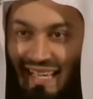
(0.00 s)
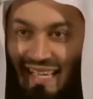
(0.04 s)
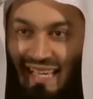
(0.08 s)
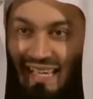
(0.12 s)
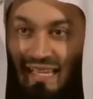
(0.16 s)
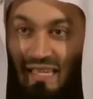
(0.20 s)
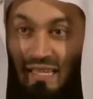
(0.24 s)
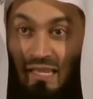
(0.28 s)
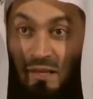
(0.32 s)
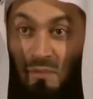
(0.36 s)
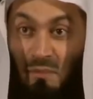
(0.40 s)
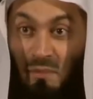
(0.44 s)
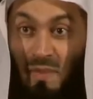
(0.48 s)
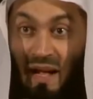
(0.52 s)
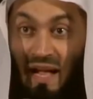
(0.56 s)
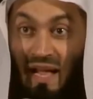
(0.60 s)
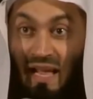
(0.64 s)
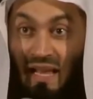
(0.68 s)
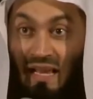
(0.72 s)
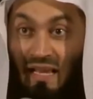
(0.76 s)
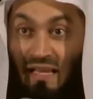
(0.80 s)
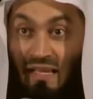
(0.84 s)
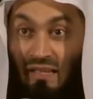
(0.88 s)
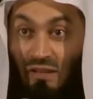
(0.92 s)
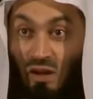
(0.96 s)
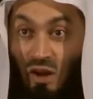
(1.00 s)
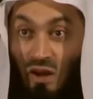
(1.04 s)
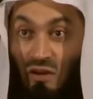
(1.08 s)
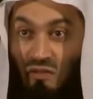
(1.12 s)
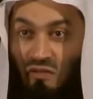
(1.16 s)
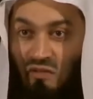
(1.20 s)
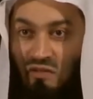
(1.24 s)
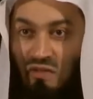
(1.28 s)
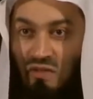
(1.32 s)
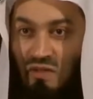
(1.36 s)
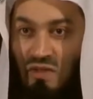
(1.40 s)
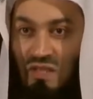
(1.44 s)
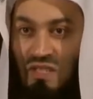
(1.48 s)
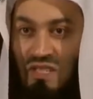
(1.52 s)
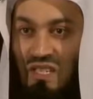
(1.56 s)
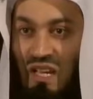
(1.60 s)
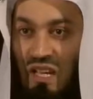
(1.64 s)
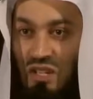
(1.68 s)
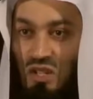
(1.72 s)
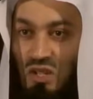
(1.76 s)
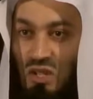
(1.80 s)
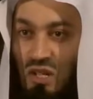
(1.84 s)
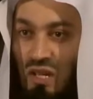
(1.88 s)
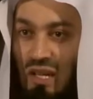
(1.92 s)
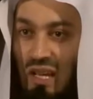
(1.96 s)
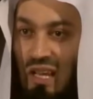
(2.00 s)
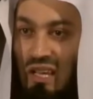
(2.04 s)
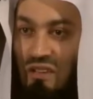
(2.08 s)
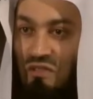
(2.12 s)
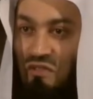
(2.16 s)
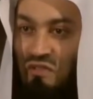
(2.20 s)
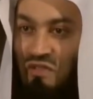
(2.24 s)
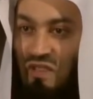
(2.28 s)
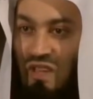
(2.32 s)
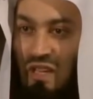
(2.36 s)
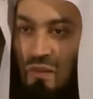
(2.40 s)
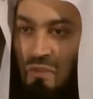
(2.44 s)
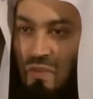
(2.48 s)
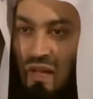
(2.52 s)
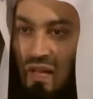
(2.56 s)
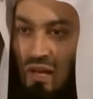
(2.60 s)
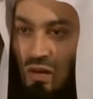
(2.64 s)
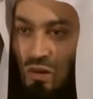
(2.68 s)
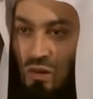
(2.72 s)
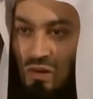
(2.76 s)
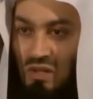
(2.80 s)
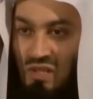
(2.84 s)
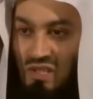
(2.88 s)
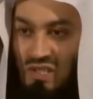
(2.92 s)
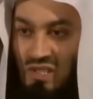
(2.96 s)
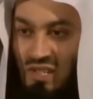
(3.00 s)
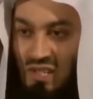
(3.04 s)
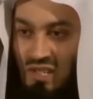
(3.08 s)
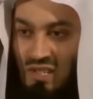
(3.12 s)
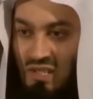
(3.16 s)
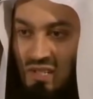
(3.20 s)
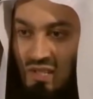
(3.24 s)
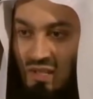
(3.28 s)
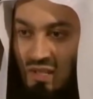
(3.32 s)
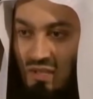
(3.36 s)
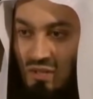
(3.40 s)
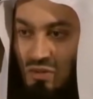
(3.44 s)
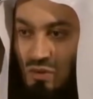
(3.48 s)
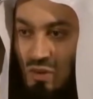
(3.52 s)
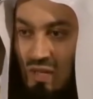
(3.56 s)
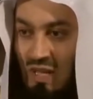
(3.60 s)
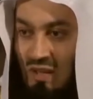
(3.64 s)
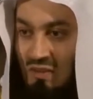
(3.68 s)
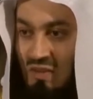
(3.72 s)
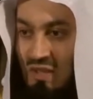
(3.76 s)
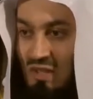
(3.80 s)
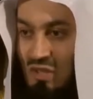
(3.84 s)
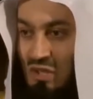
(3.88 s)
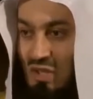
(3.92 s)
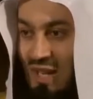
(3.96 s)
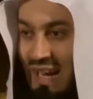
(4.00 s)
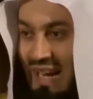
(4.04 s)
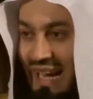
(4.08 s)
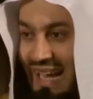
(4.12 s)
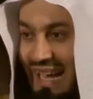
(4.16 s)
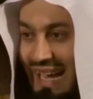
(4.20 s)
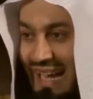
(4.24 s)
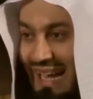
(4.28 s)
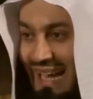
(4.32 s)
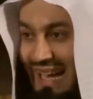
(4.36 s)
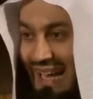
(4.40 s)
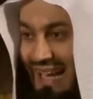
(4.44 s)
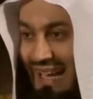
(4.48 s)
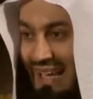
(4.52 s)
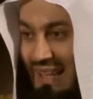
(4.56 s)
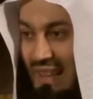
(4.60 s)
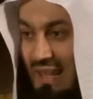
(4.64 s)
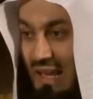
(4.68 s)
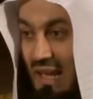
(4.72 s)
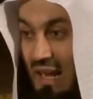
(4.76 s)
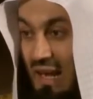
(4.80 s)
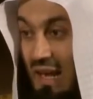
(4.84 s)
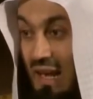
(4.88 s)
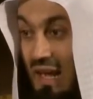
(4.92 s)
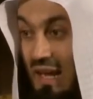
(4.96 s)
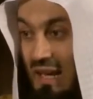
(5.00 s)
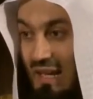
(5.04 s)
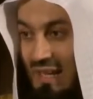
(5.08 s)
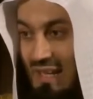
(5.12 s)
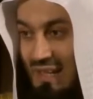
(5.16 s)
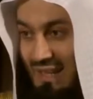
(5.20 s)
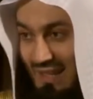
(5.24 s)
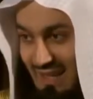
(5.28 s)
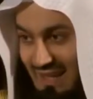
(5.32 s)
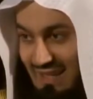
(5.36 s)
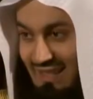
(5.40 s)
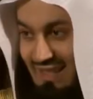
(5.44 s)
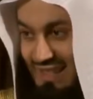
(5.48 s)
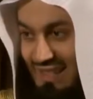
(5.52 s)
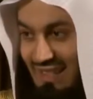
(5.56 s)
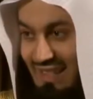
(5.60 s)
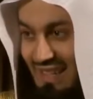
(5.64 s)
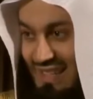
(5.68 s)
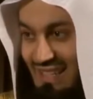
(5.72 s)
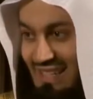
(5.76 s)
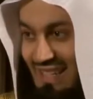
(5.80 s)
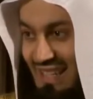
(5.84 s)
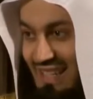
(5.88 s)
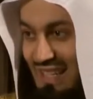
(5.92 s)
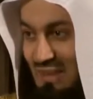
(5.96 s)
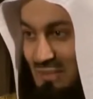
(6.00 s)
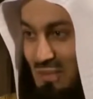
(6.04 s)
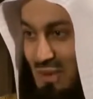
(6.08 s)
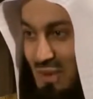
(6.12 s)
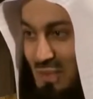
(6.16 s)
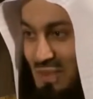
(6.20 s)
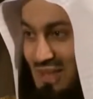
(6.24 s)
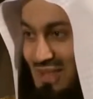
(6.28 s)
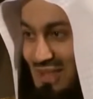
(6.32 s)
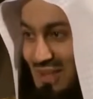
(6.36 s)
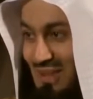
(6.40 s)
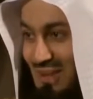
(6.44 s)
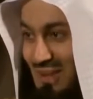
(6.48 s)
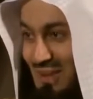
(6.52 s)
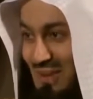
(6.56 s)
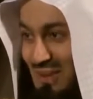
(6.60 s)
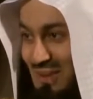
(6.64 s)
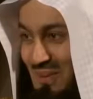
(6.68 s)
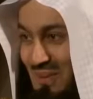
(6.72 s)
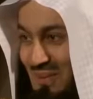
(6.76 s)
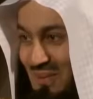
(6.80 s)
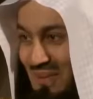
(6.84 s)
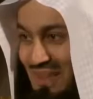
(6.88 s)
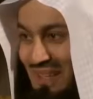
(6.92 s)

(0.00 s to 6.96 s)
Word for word: in the mind of such a female or a sister to even try their luck. I didn't I say that moments ago?